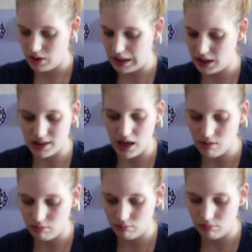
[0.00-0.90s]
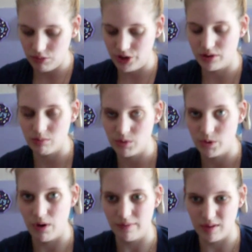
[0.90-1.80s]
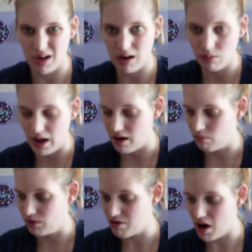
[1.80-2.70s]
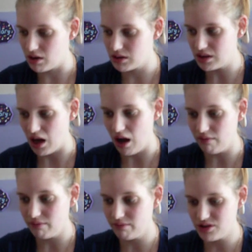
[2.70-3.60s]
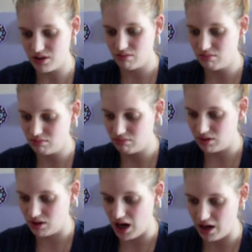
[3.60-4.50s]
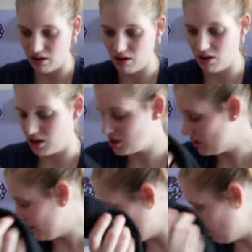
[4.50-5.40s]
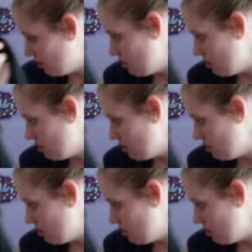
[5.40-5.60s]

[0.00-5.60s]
These, I don't use them too often. I don't like them. They're not soft. They're kind of crunchy.